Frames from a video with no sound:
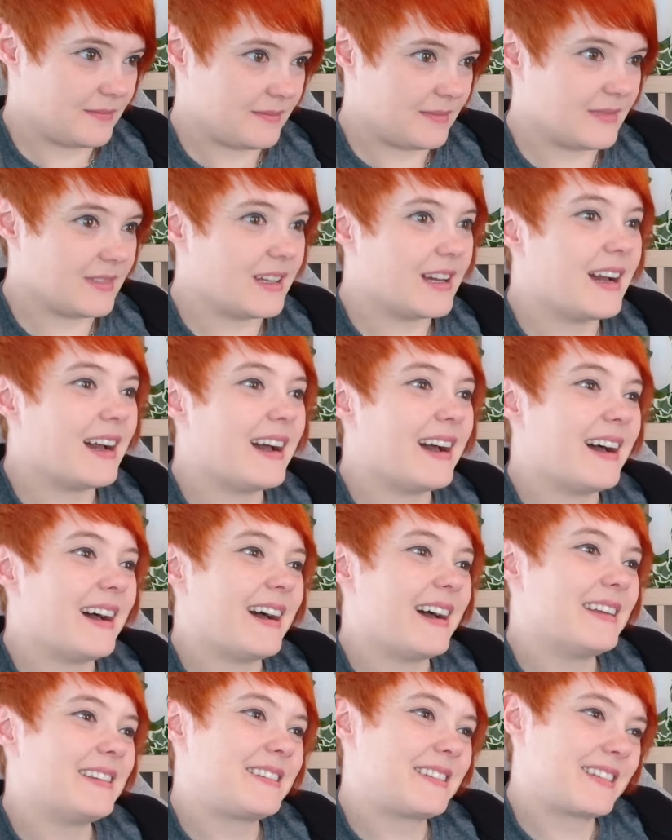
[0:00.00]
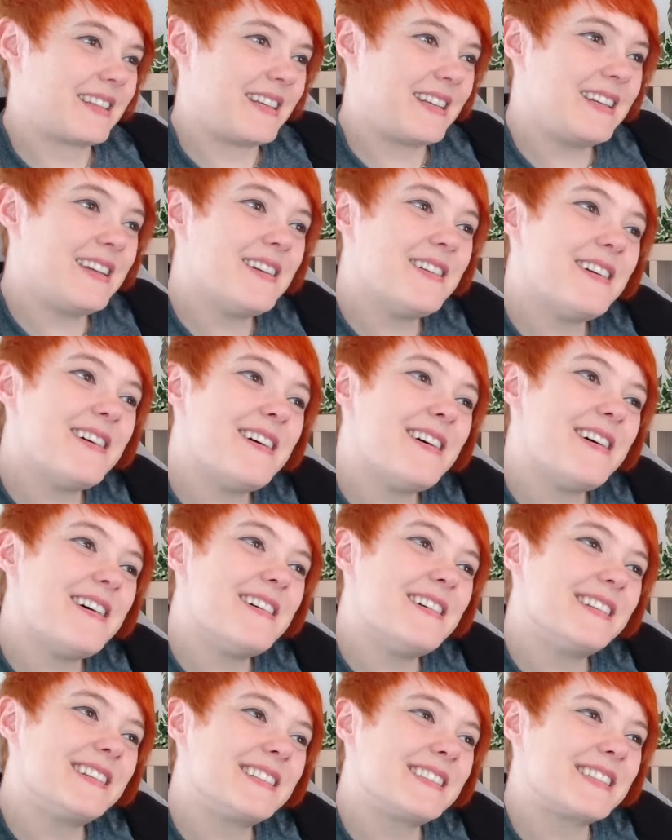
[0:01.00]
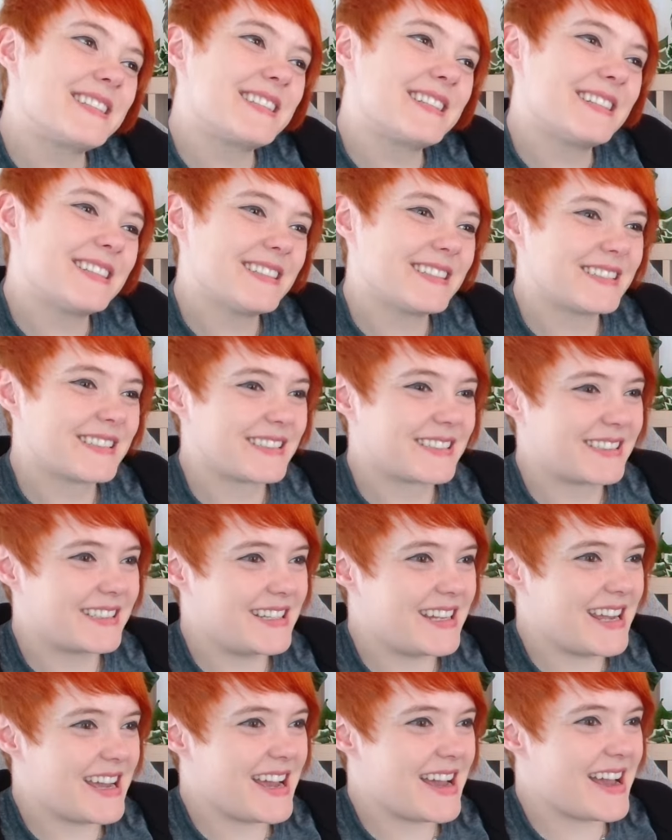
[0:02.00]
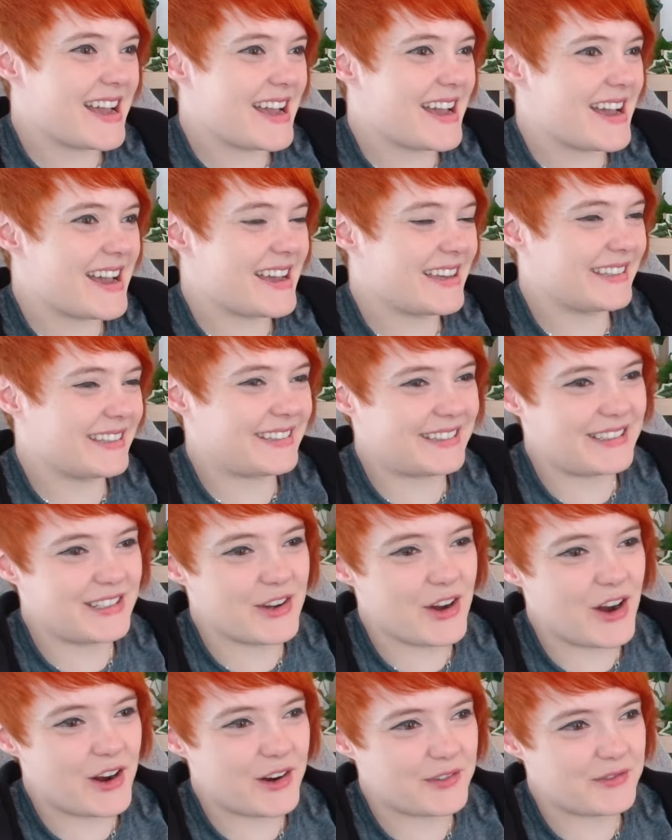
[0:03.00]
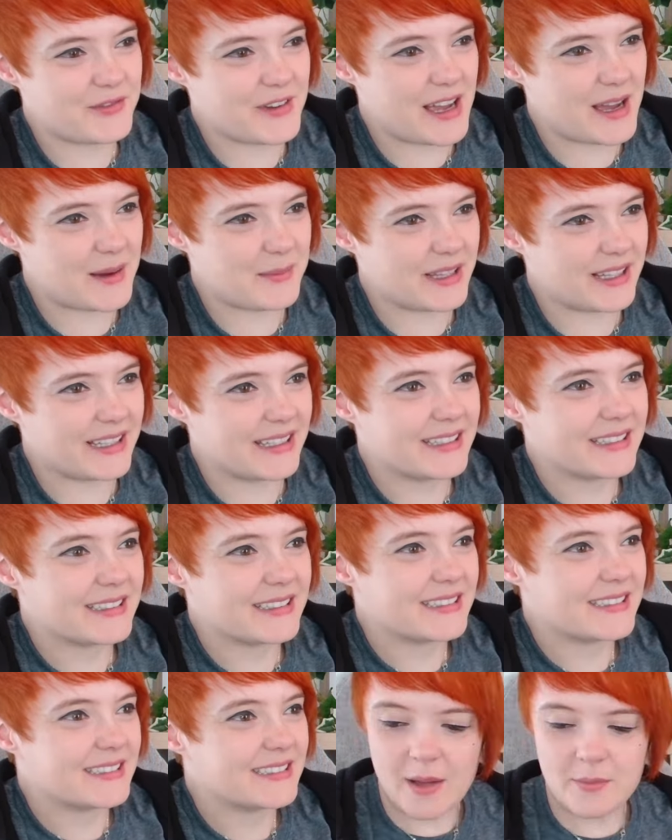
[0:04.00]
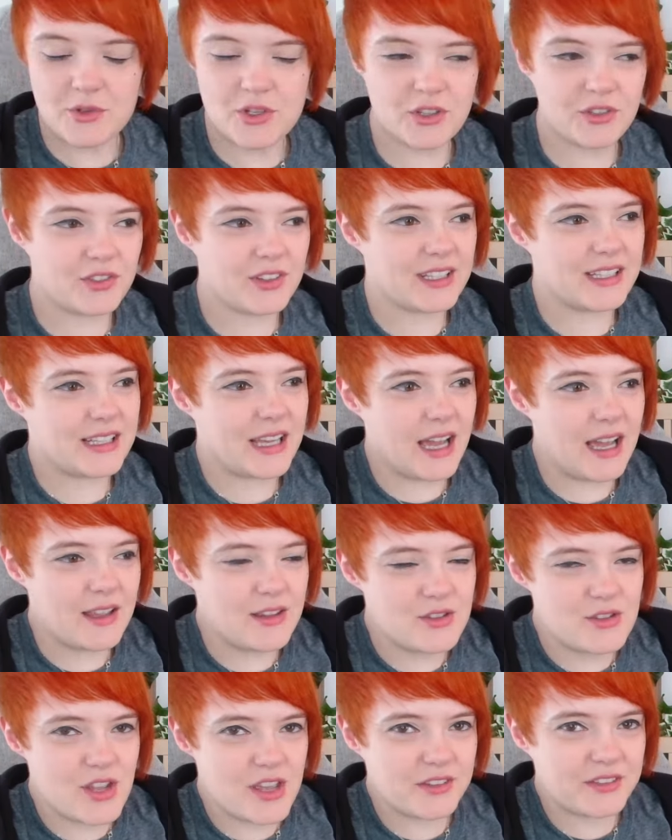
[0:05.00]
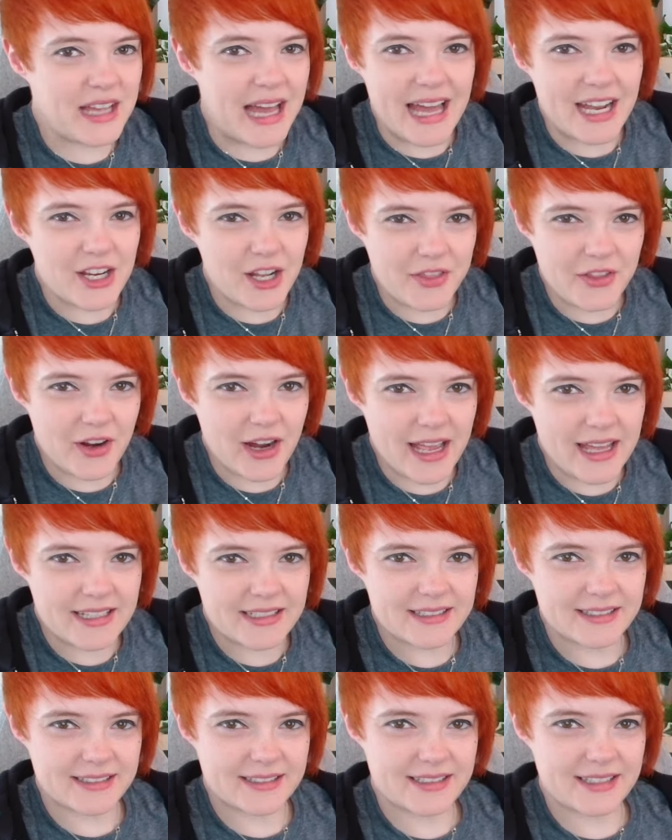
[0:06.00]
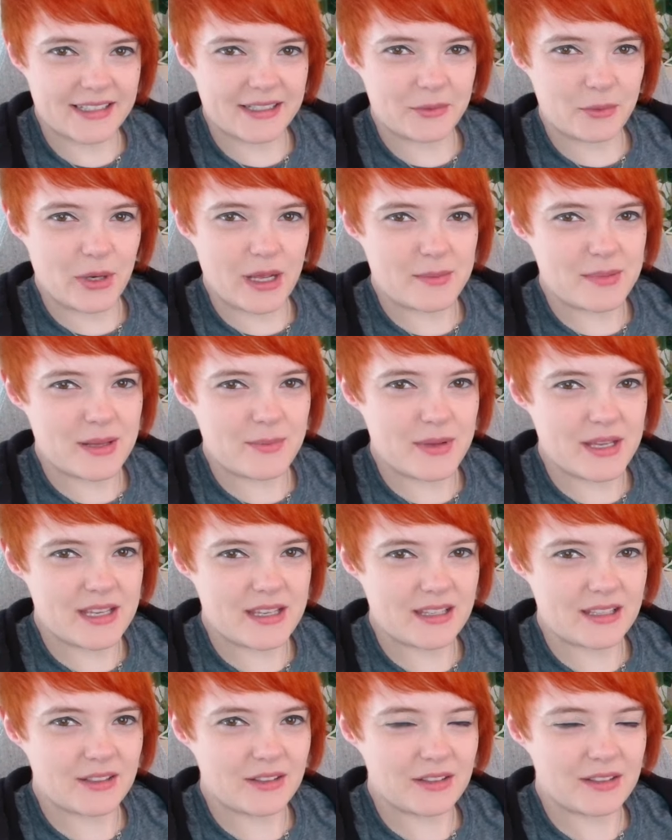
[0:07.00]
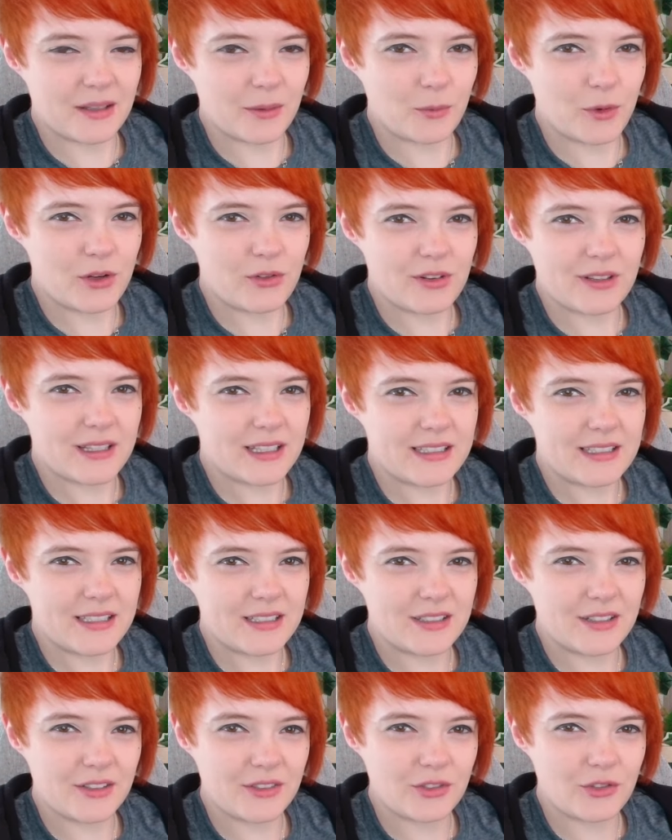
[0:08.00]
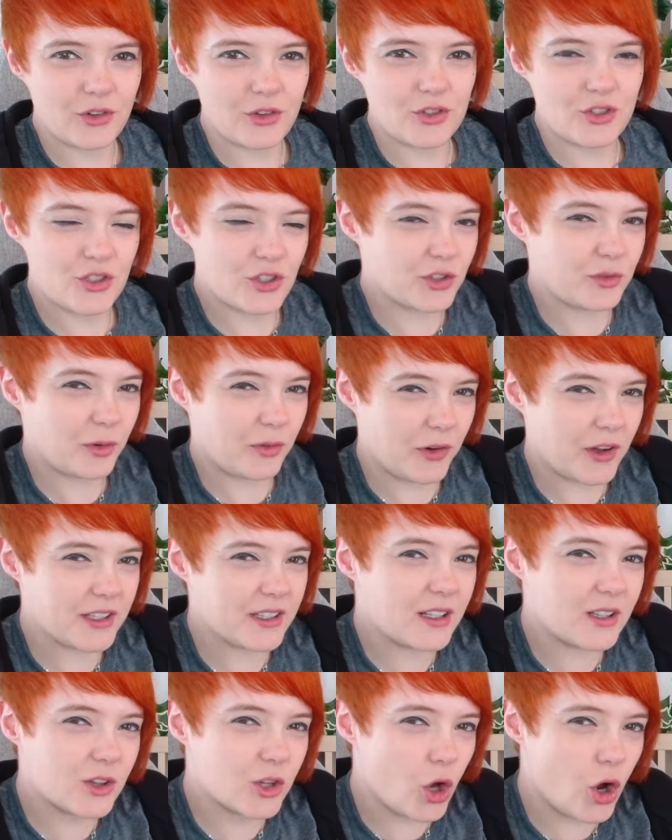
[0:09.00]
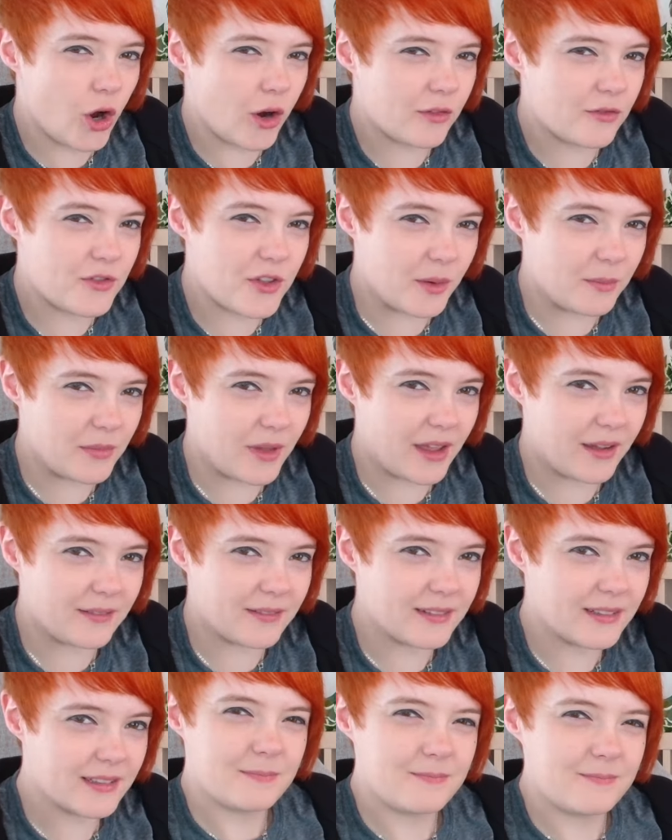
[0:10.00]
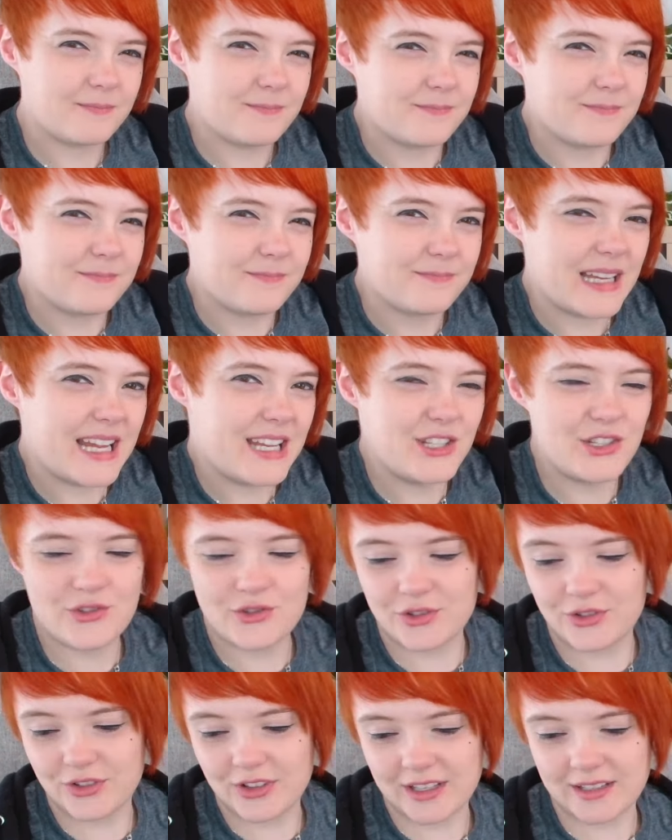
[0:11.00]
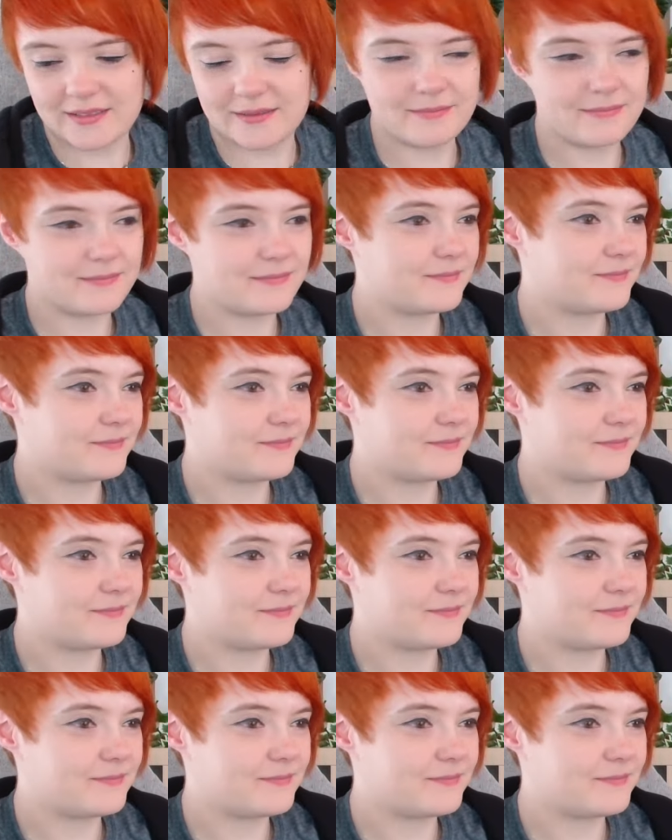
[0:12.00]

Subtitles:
Yeah, it's cute. Yes, your family. I'm just like, is that another hint to Webby being in some way related to Scrooge? Because we've had a lot of them now. Hmm, interesting.